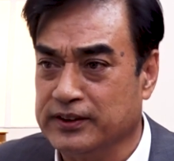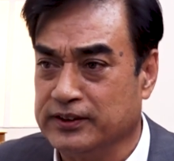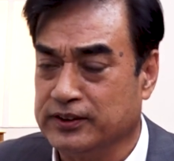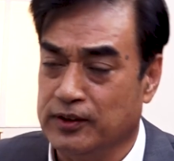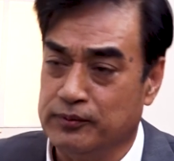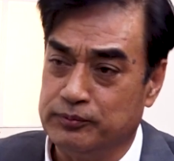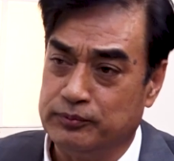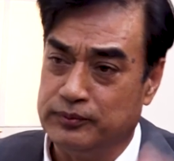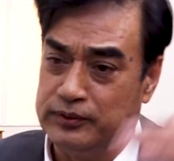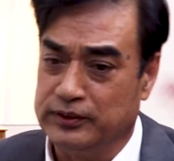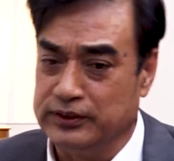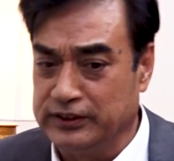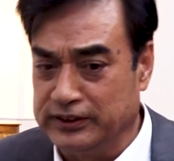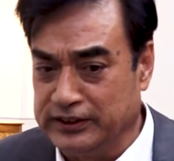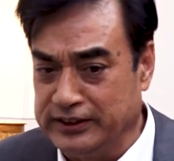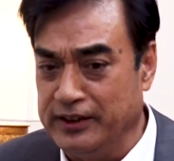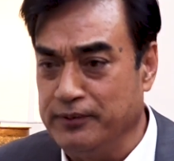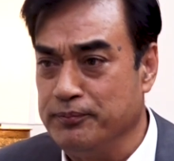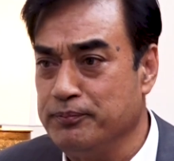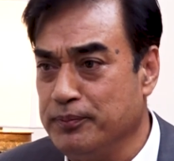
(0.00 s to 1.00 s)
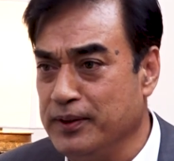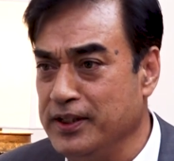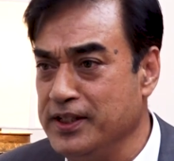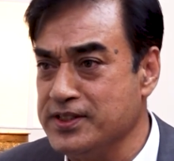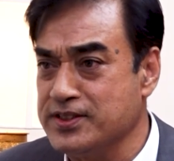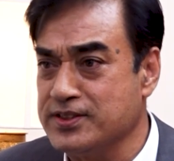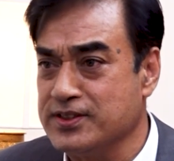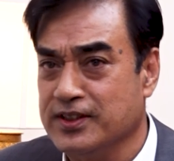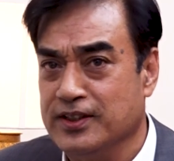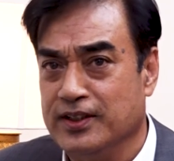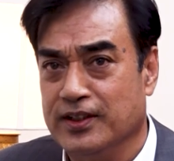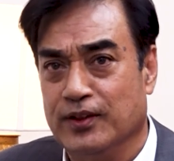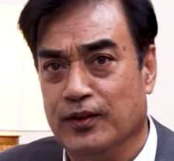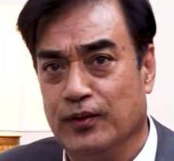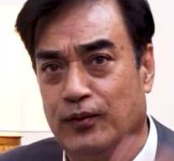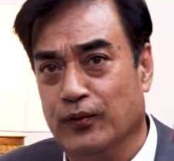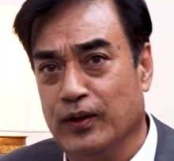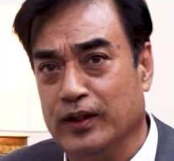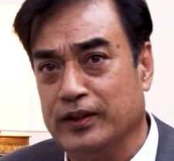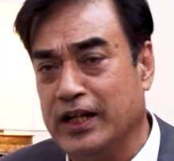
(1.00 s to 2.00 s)
Some same place,
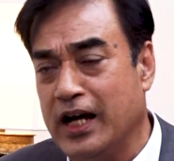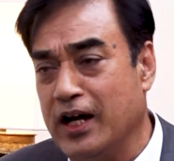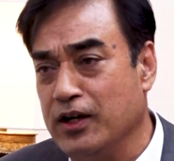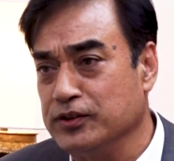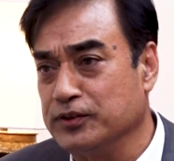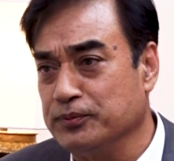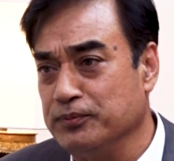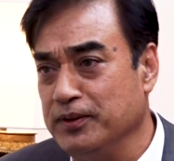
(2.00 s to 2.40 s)
one house